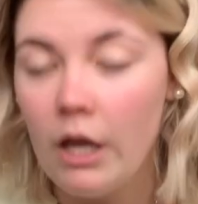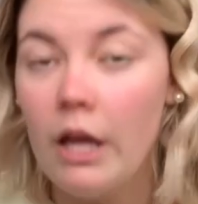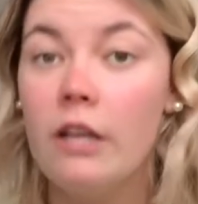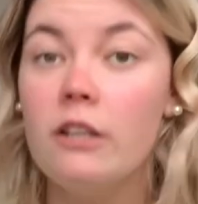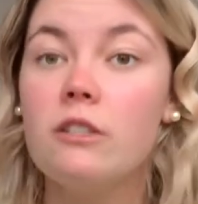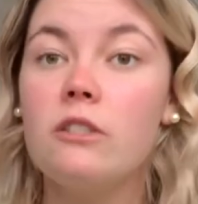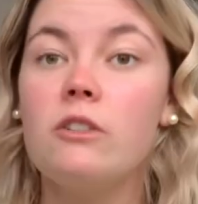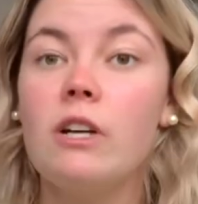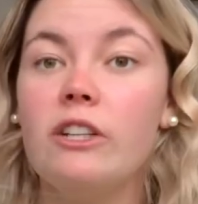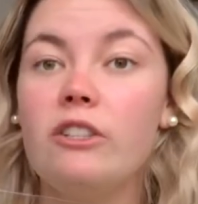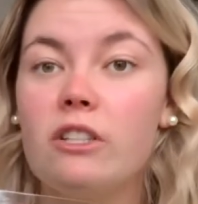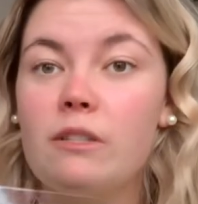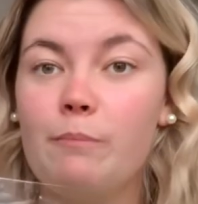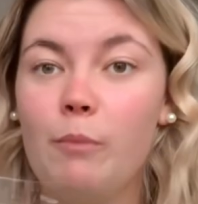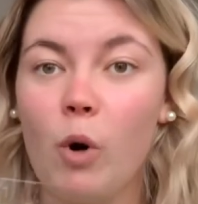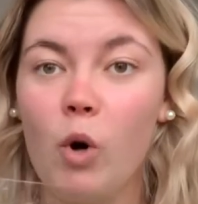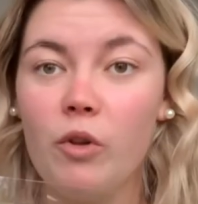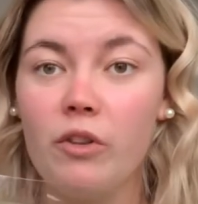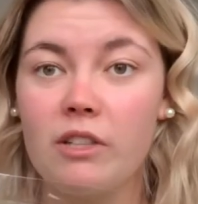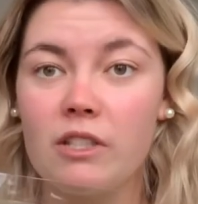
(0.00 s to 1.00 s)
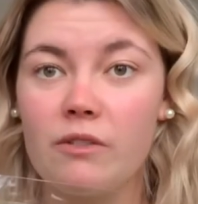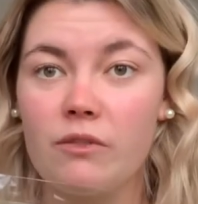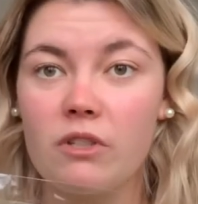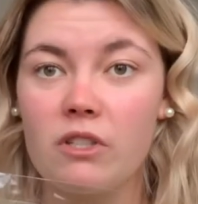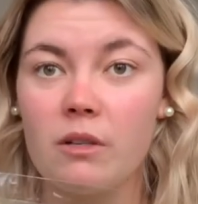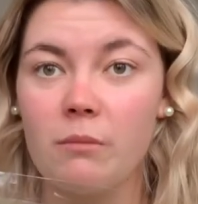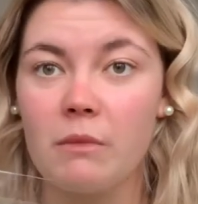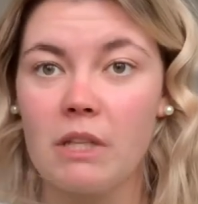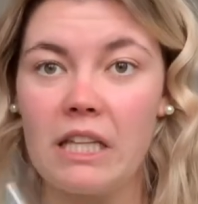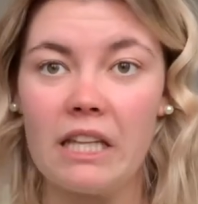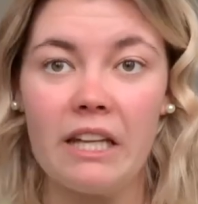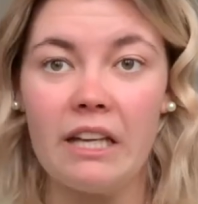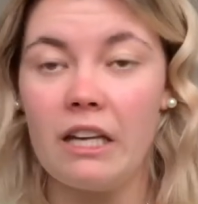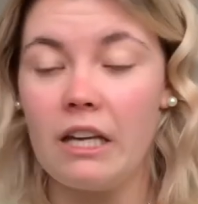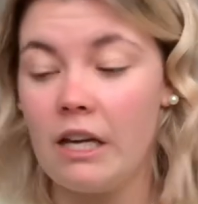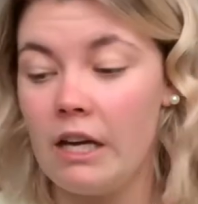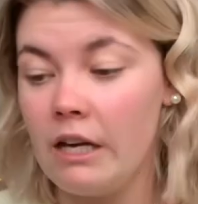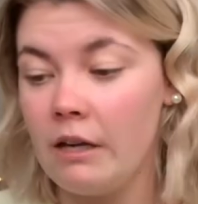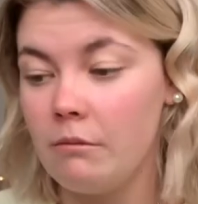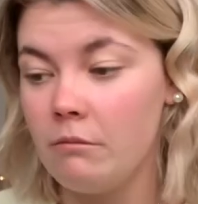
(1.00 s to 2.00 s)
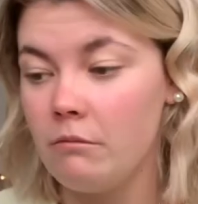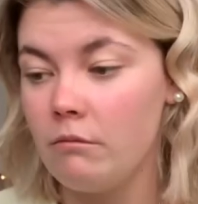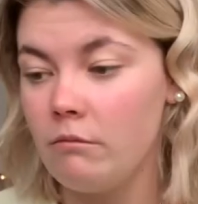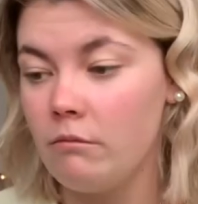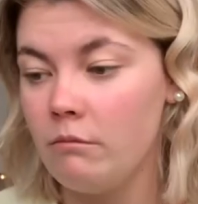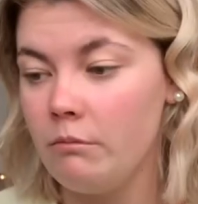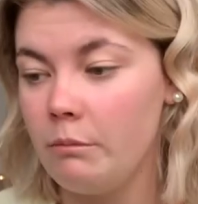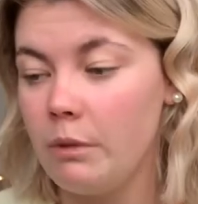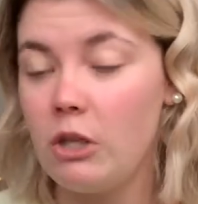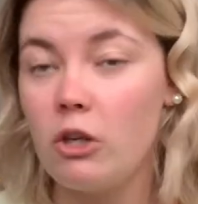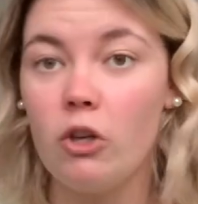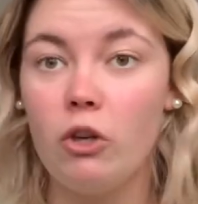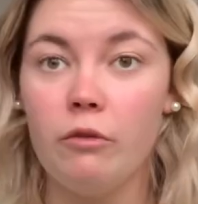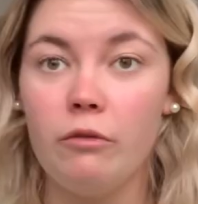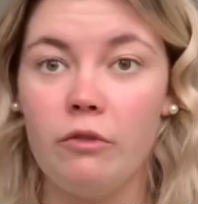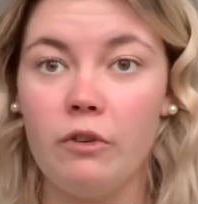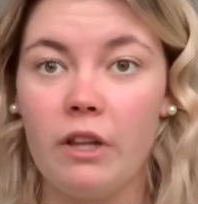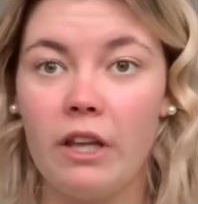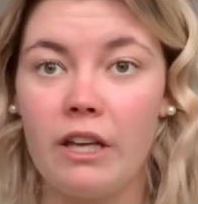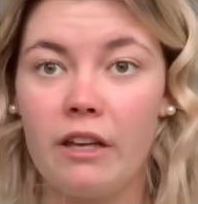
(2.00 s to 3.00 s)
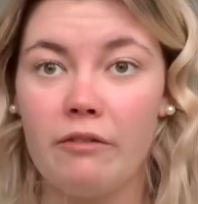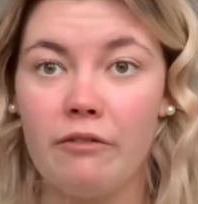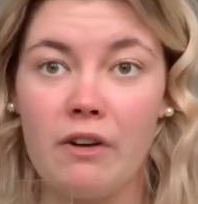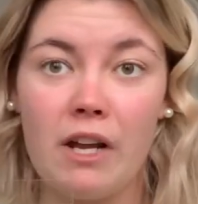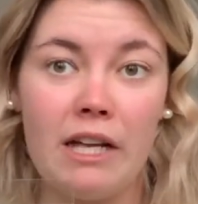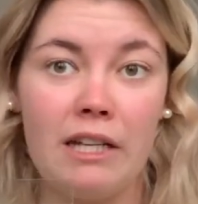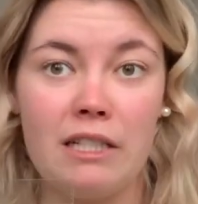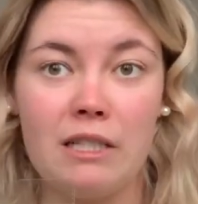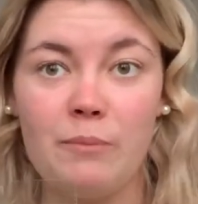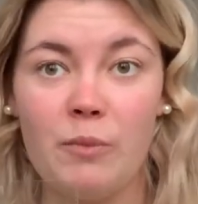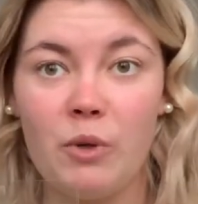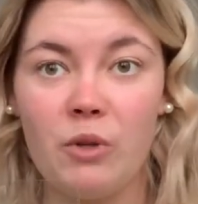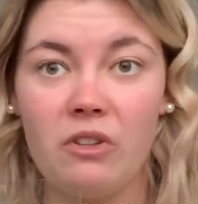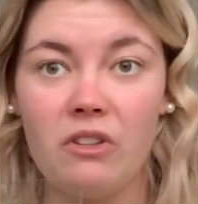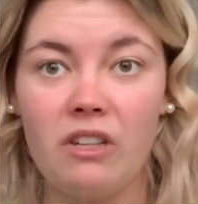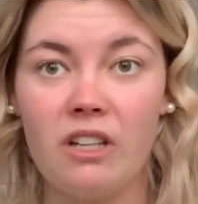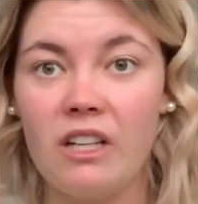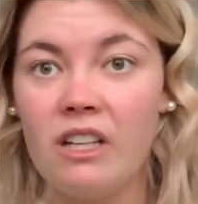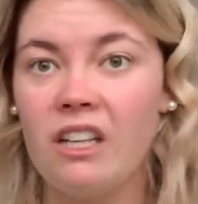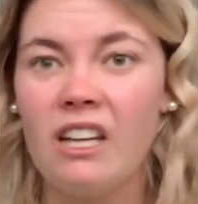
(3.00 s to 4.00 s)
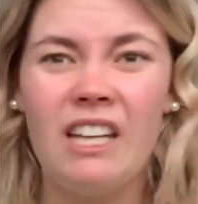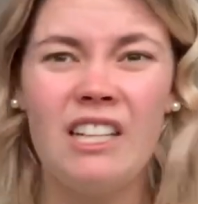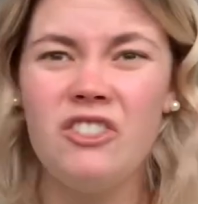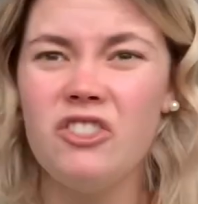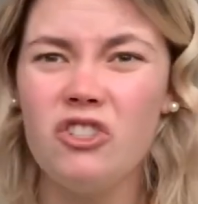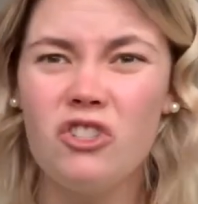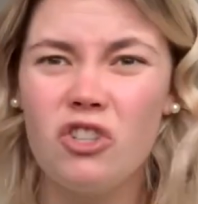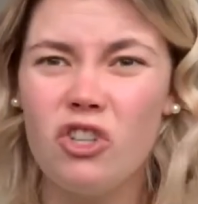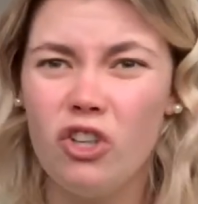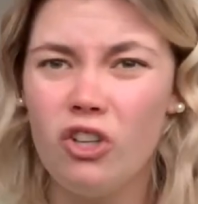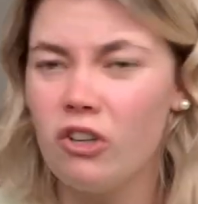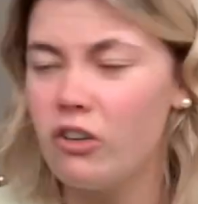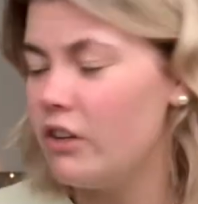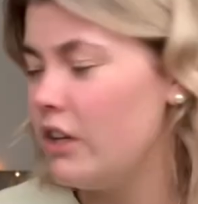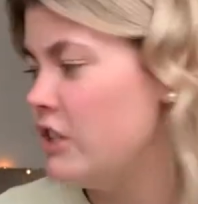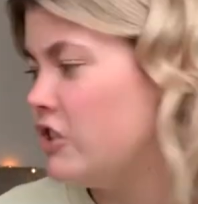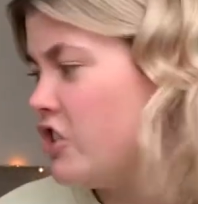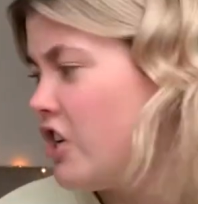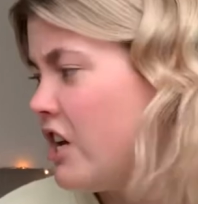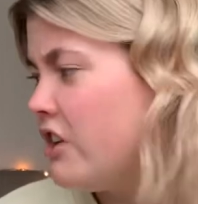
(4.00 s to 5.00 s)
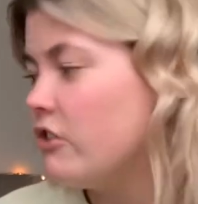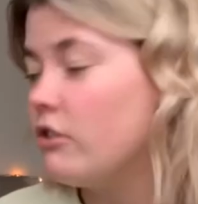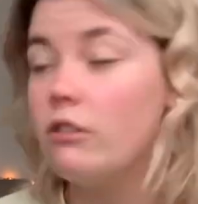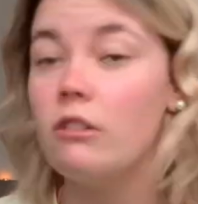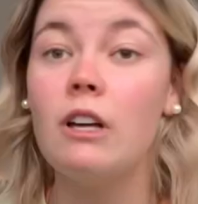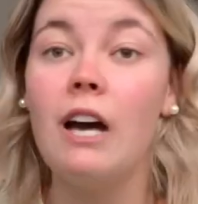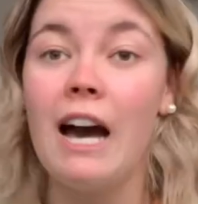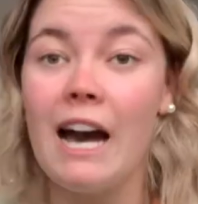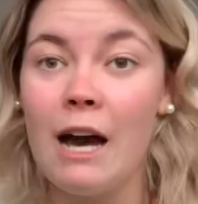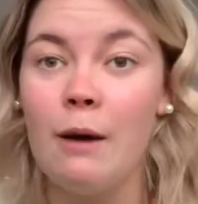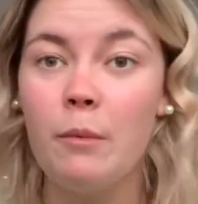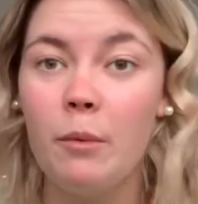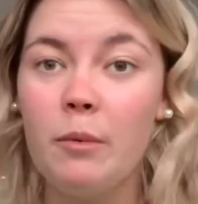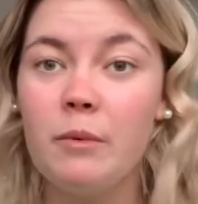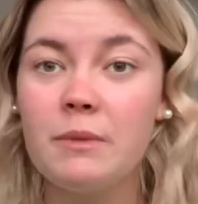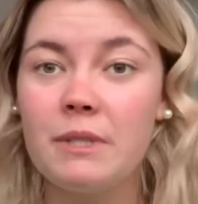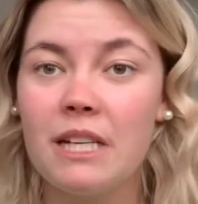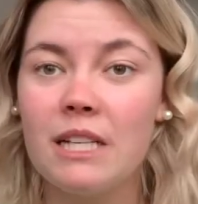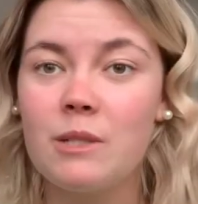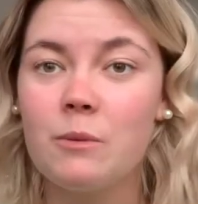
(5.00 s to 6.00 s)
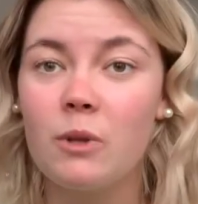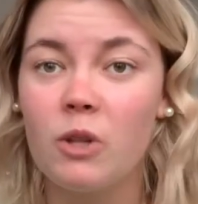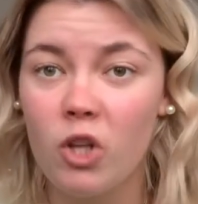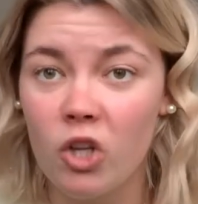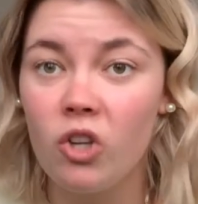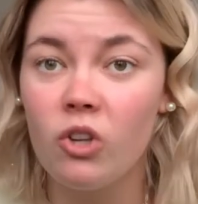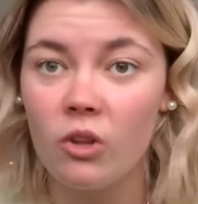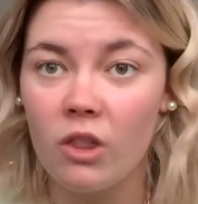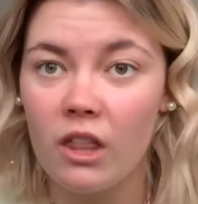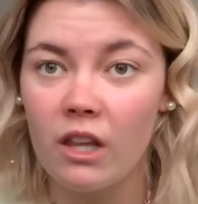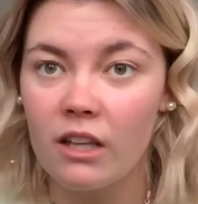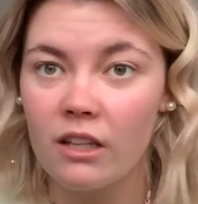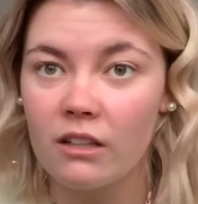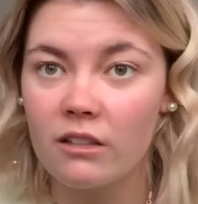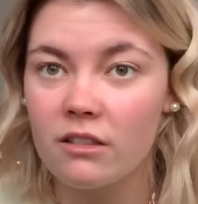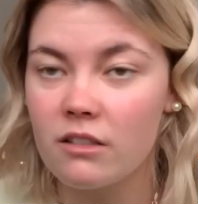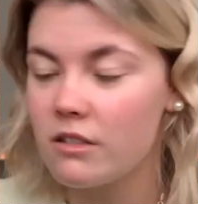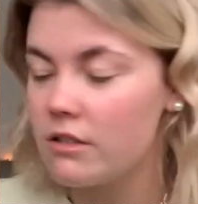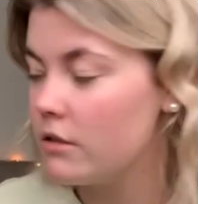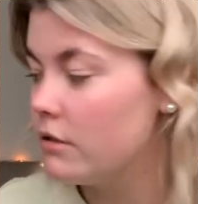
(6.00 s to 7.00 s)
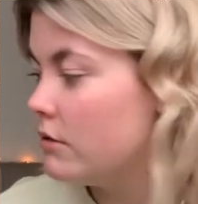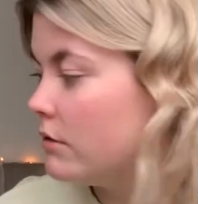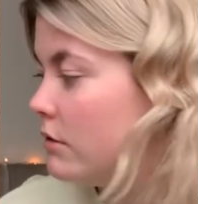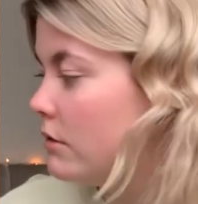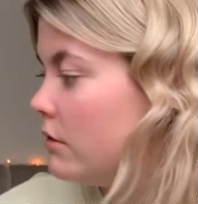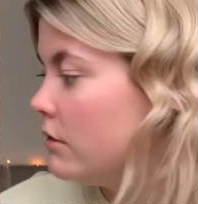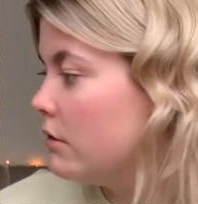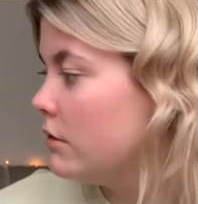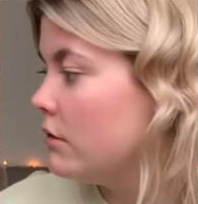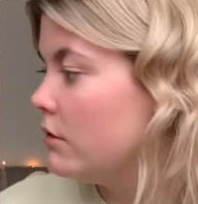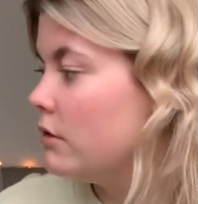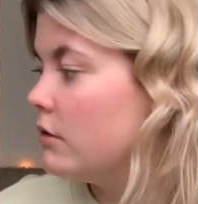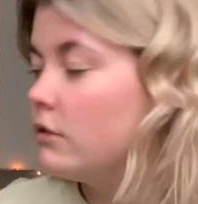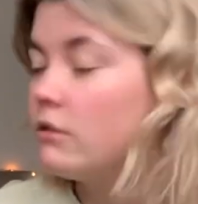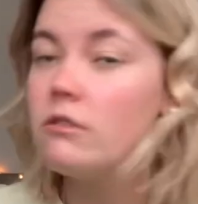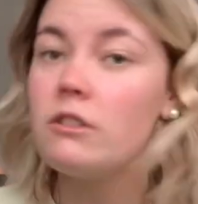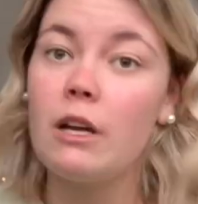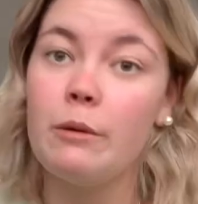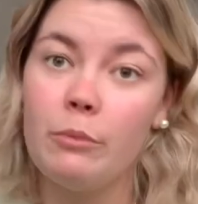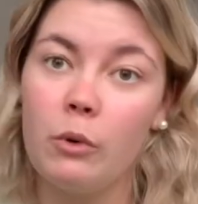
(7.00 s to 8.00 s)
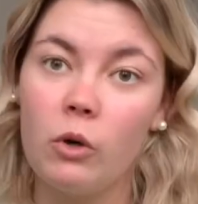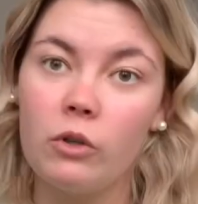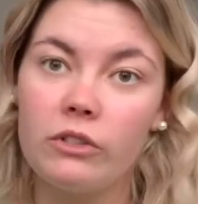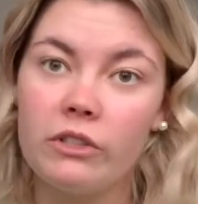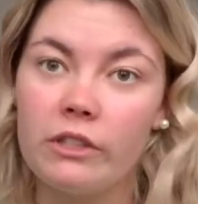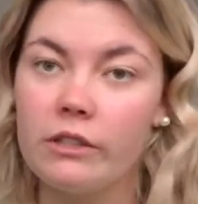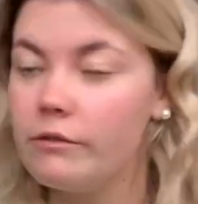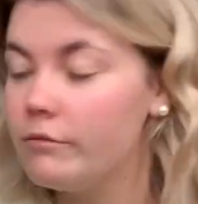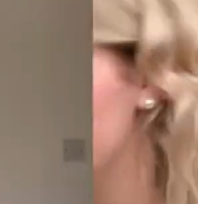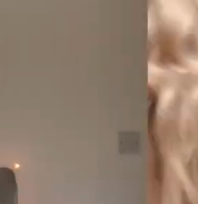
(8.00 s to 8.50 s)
So I just bought this for something like, be cute for like friends' birthday. It's just cute in general. I'm a bit obsessed with cute things. So I bought it.